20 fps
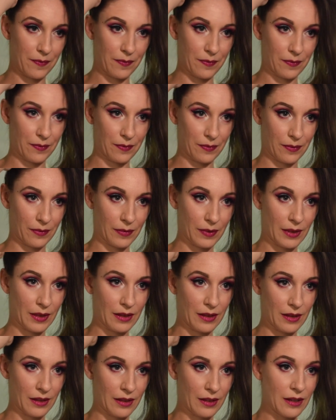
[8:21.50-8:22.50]

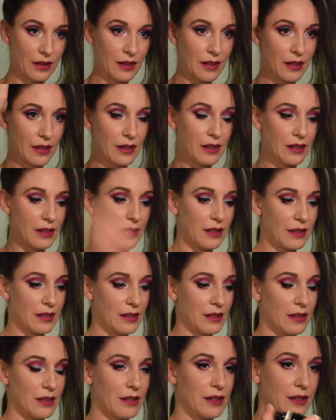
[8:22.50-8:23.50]

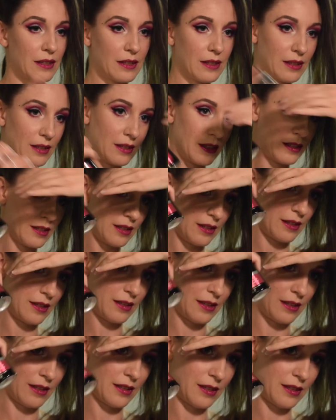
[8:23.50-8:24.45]
No one is speaking in this clip.